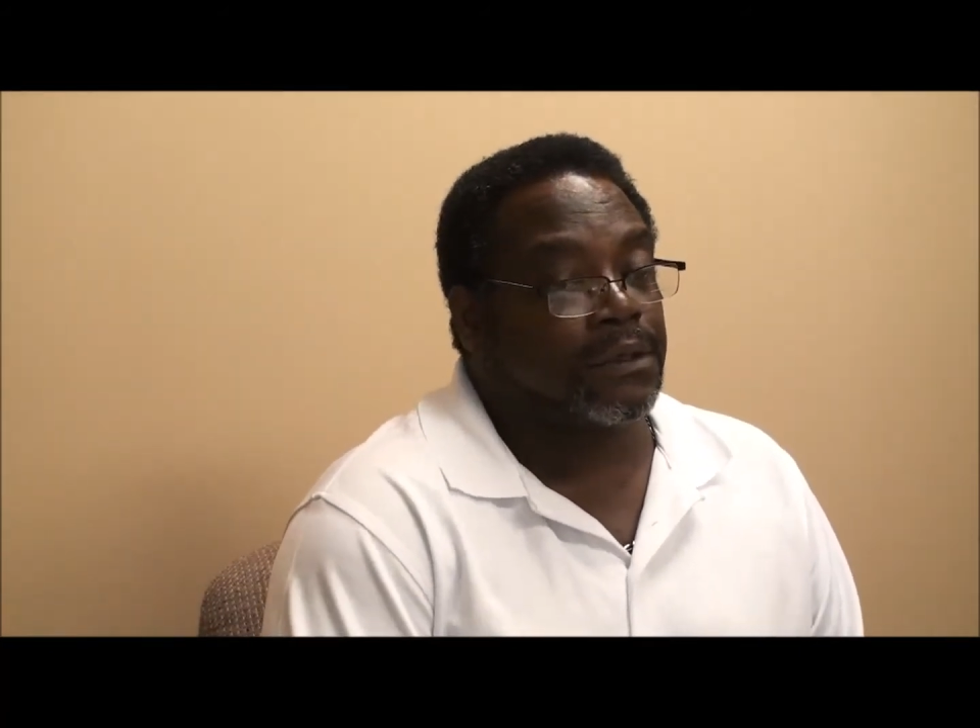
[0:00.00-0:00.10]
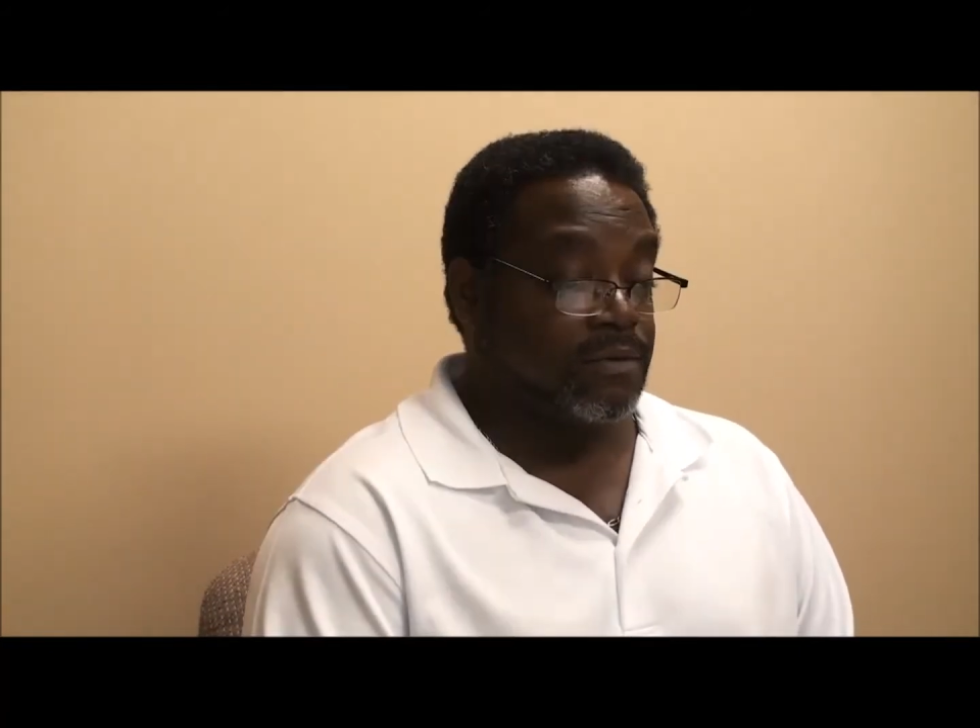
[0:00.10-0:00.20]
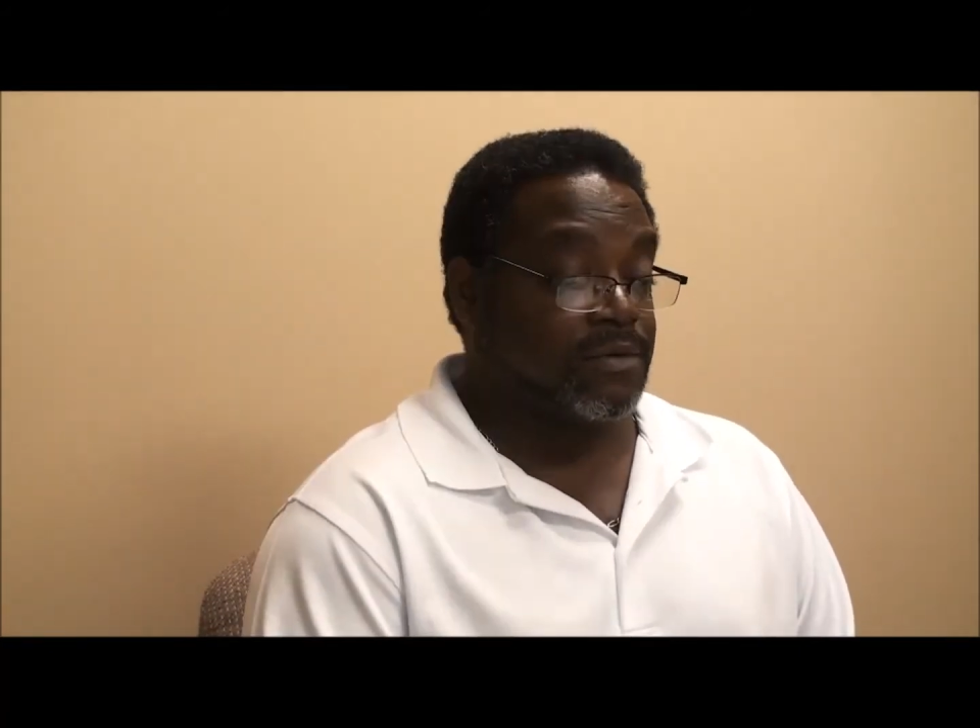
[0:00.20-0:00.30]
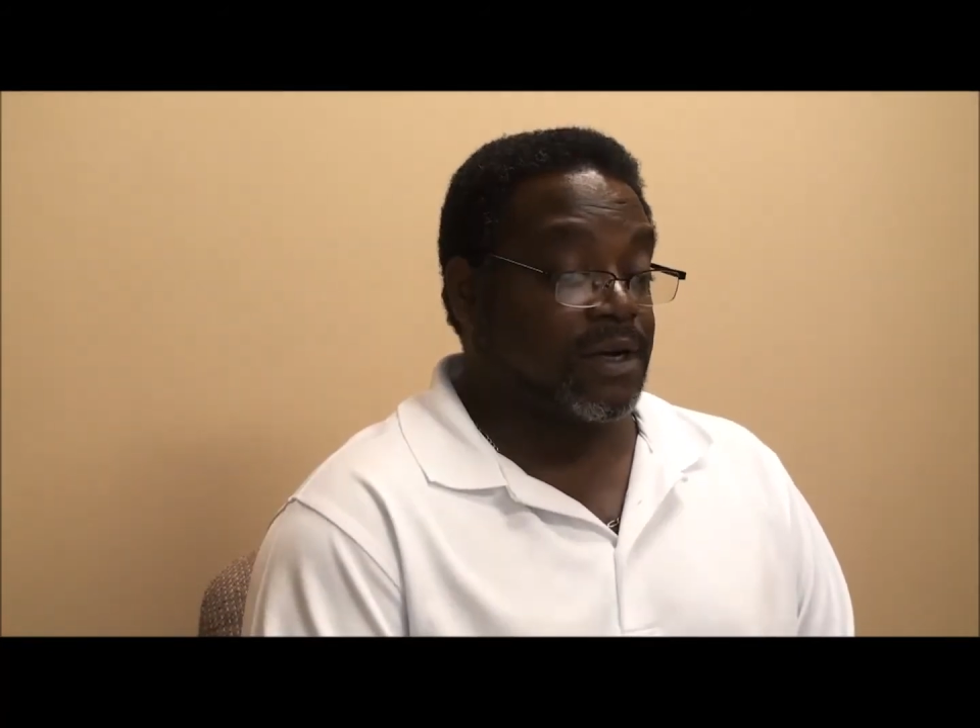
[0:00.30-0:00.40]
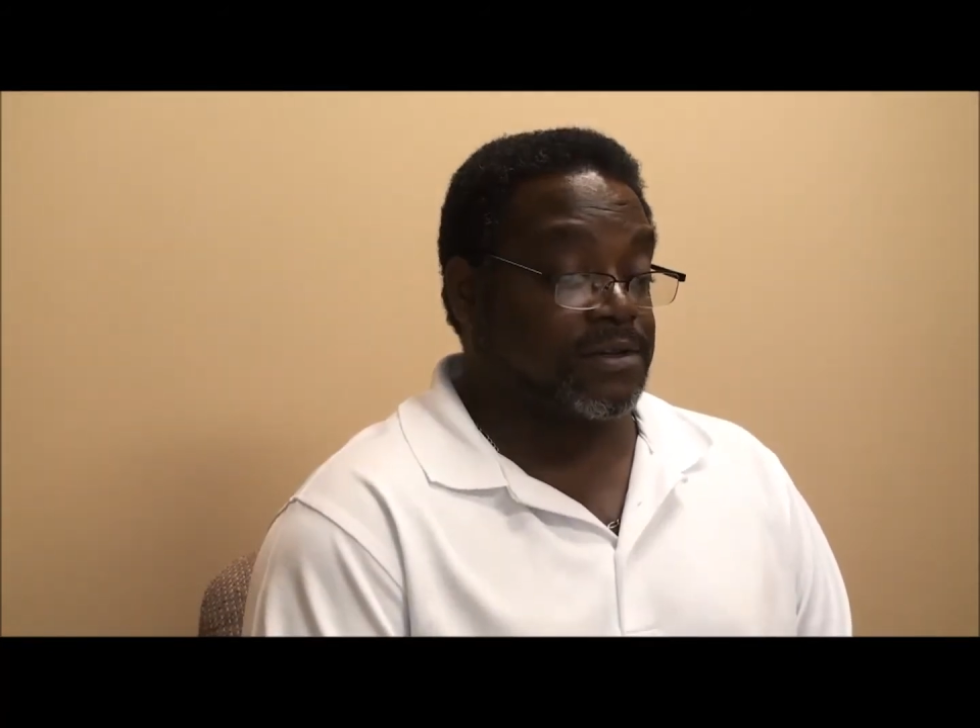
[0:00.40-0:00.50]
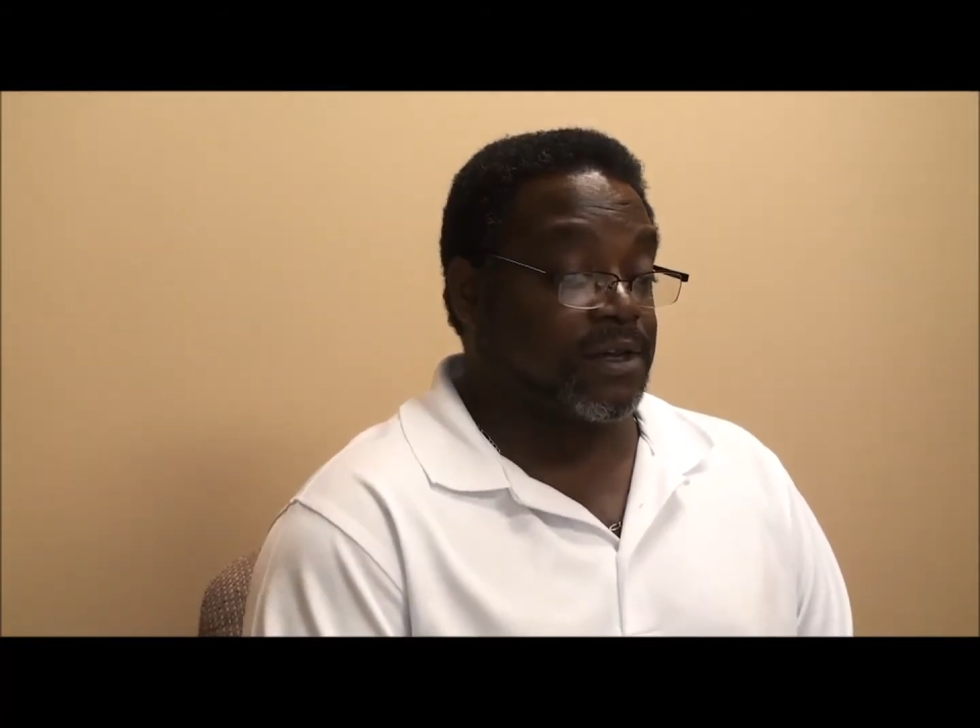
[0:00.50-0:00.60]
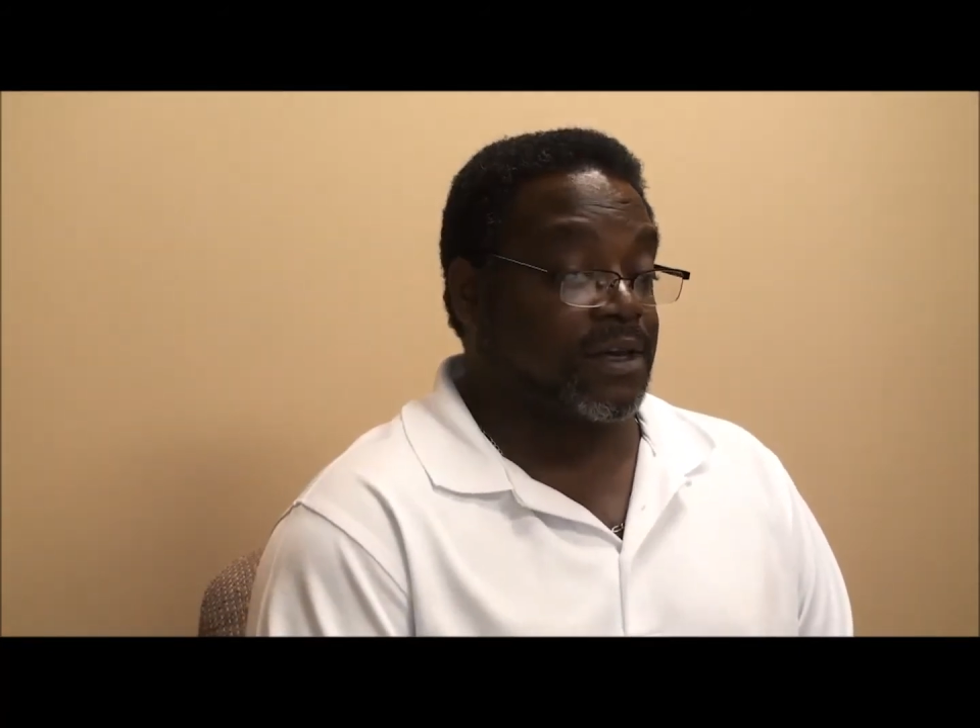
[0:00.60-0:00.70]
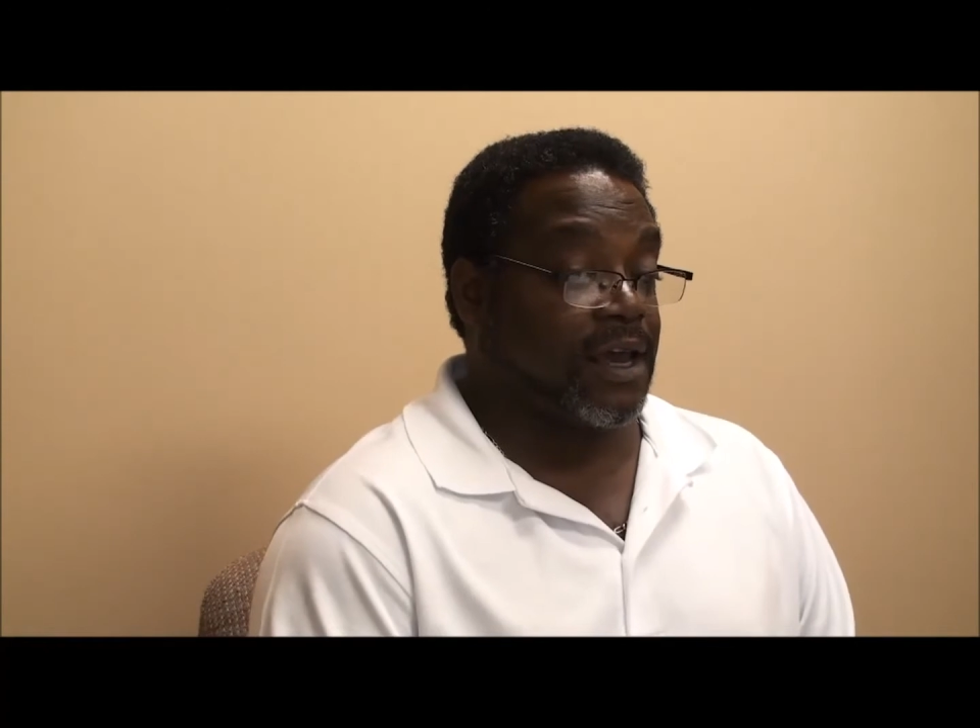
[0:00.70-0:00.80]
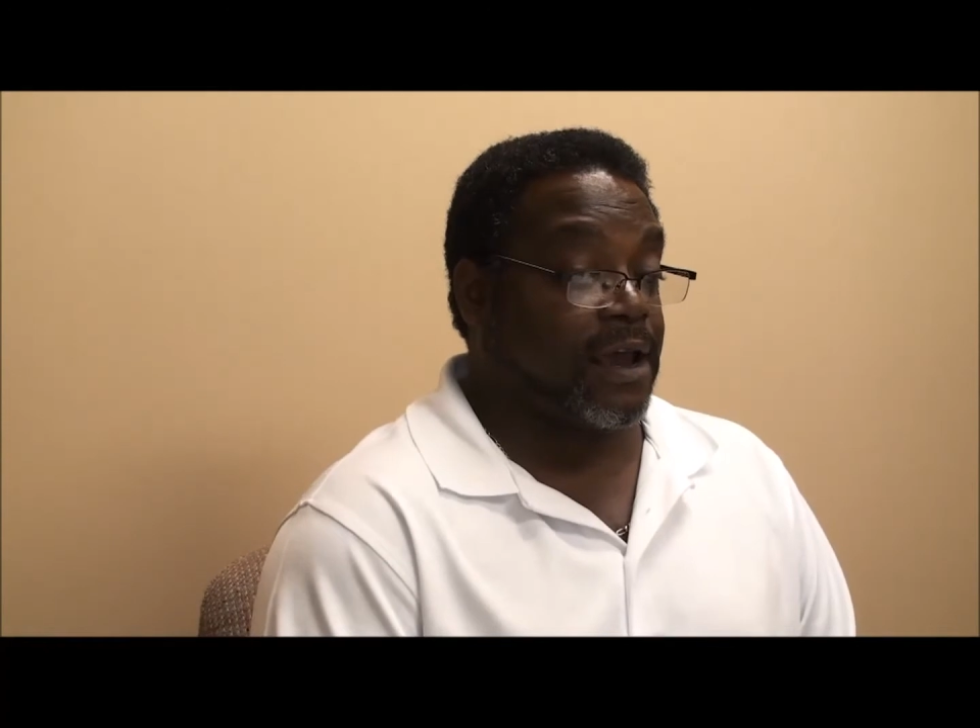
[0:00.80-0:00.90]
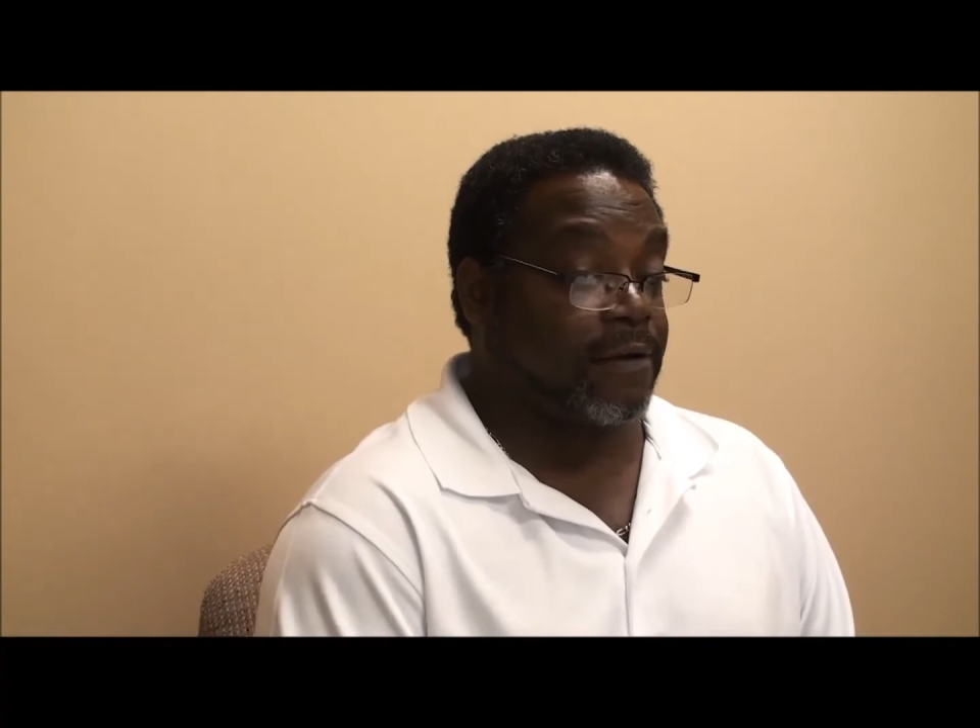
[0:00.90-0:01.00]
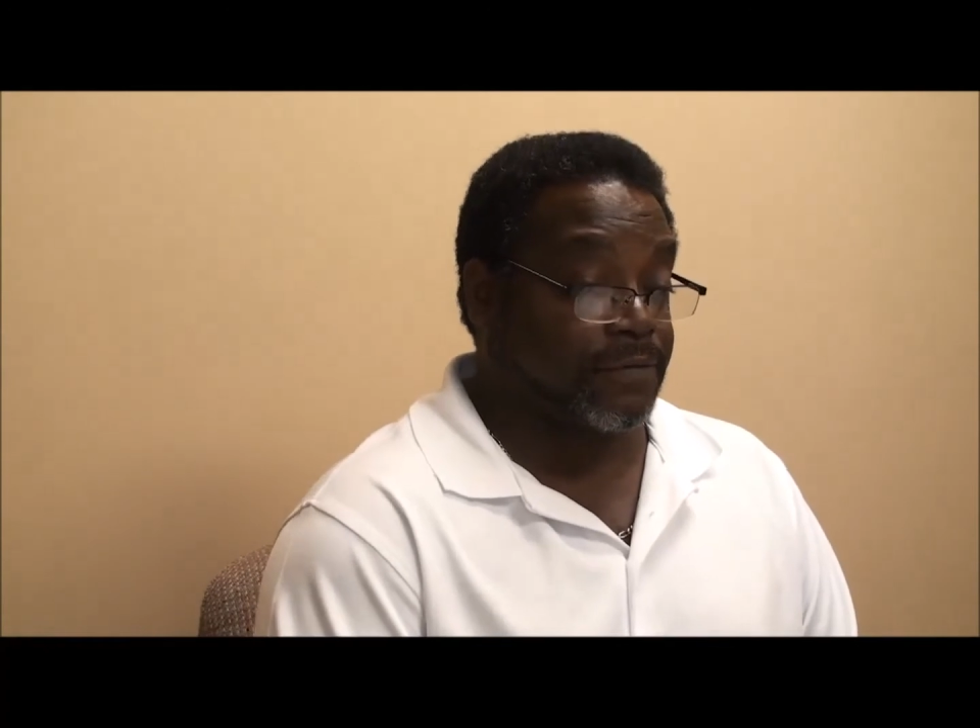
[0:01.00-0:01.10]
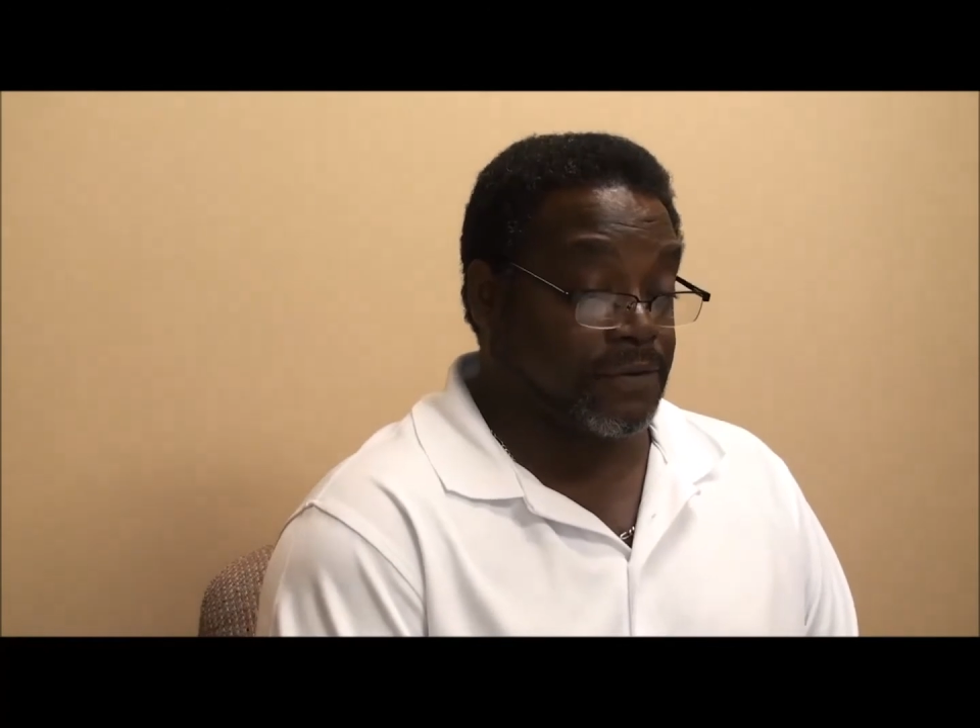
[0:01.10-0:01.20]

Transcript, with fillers: When I say have